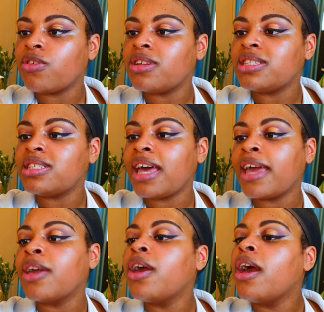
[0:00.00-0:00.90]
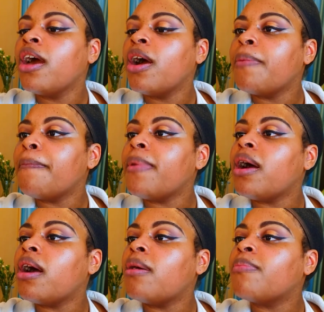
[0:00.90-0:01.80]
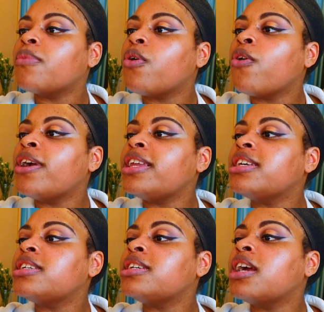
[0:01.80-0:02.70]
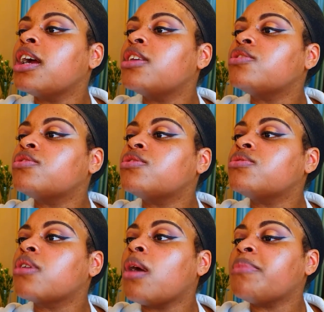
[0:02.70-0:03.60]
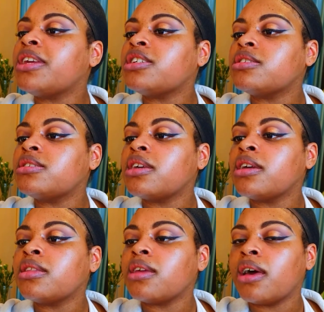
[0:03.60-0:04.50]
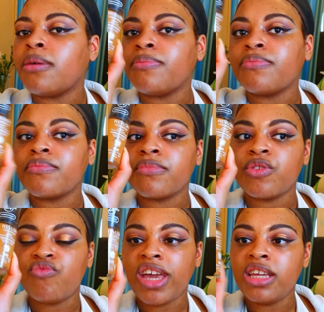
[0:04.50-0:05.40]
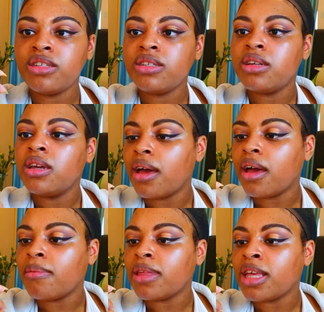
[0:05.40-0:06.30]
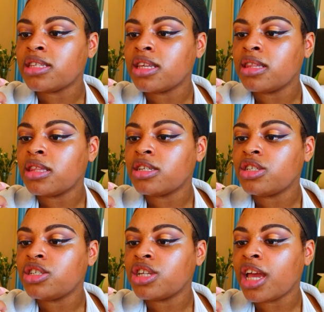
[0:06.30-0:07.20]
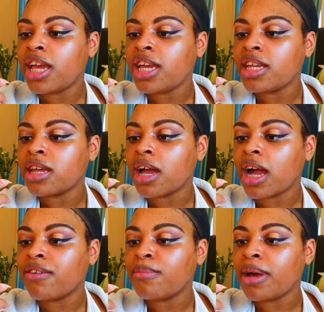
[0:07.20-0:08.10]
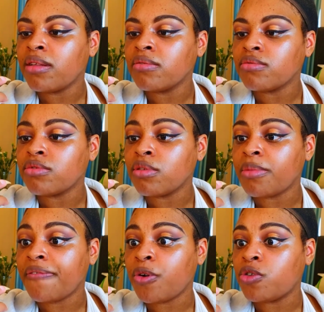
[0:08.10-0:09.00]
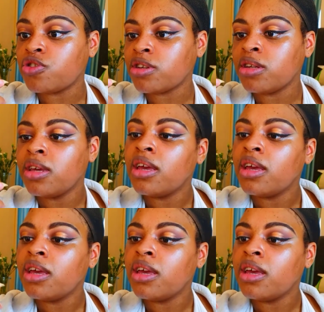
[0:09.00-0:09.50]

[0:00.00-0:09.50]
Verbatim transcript: Color Stay um, Oily to Combination Skin um, range. Um, it's in the shade Caramel, number 400.